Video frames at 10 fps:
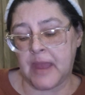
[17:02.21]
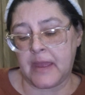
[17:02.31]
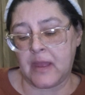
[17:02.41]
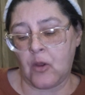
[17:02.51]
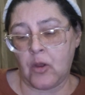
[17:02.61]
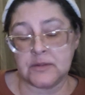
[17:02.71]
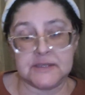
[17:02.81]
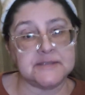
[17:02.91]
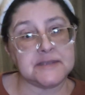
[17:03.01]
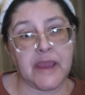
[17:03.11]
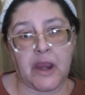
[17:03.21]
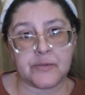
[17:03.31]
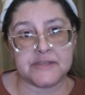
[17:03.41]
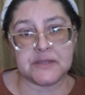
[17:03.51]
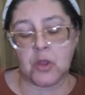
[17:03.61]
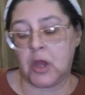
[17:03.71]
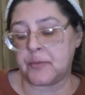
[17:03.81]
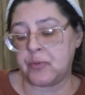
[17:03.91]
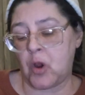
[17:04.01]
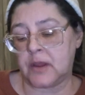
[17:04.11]
that Aldi's carries a lot
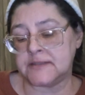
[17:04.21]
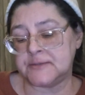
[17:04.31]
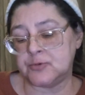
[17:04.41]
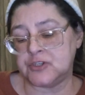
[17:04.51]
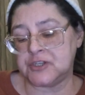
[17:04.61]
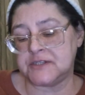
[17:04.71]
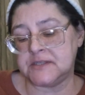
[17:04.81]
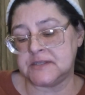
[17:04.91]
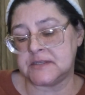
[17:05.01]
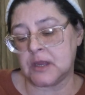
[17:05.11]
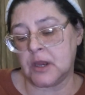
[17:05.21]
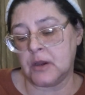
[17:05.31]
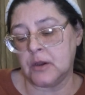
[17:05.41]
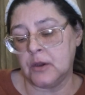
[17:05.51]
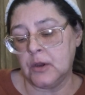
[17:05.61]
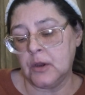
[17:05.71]
of products. But this is the